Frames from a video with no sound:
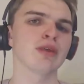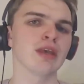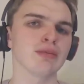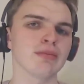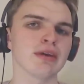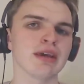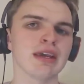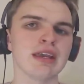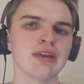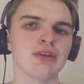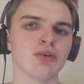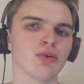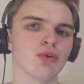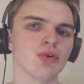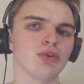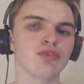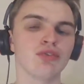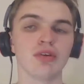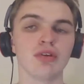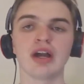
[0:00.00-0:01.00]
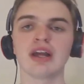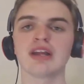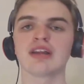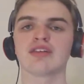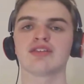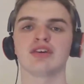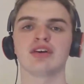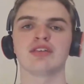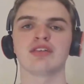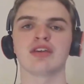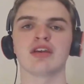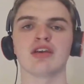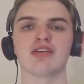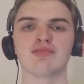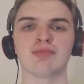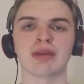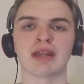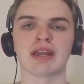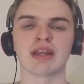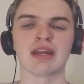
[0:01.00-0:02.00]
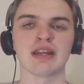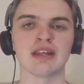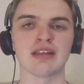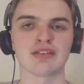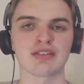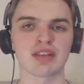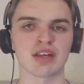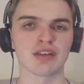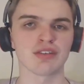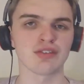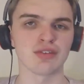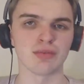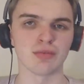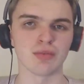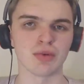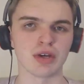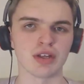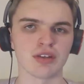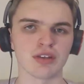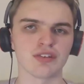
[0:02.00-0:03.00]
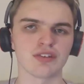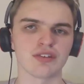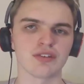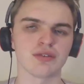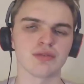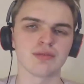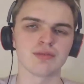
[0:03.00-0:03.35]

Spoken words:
being made, or do you like this idea of bringing in these custom ones?